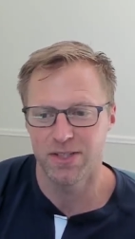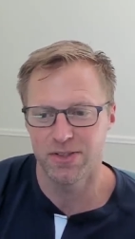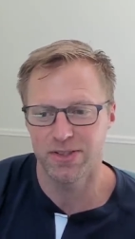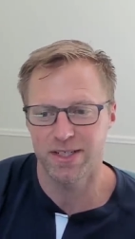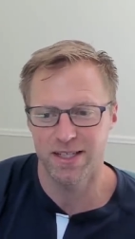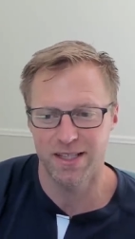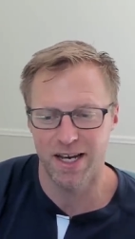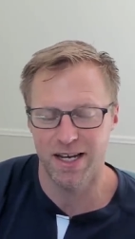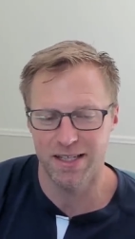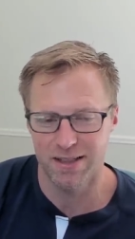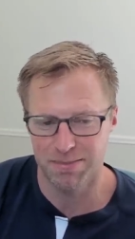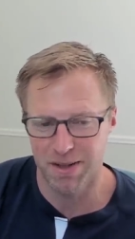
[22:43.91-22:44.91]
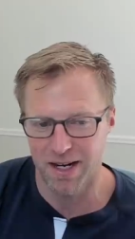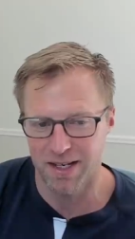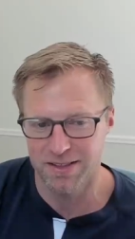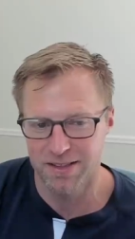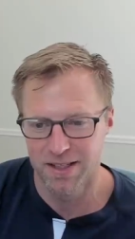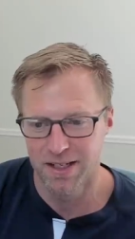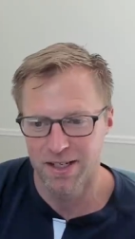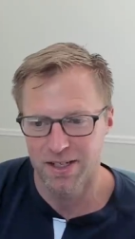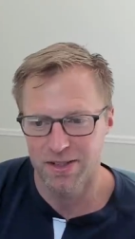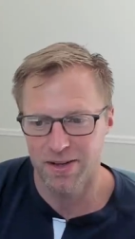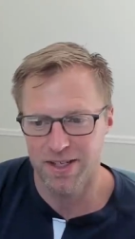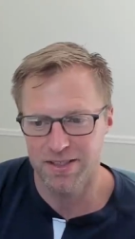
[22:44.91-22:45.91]
look at that in the past
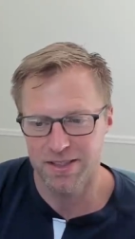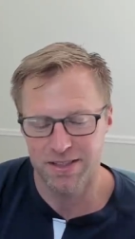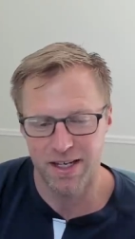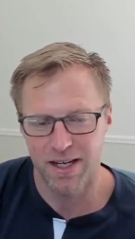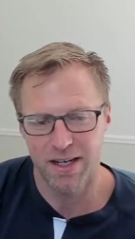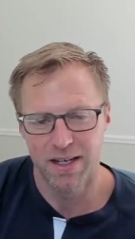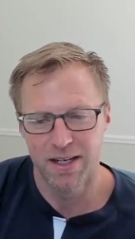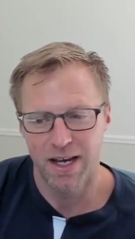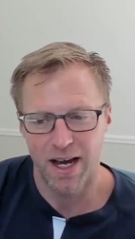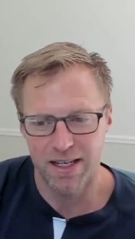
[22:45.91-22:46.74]
you're actually saying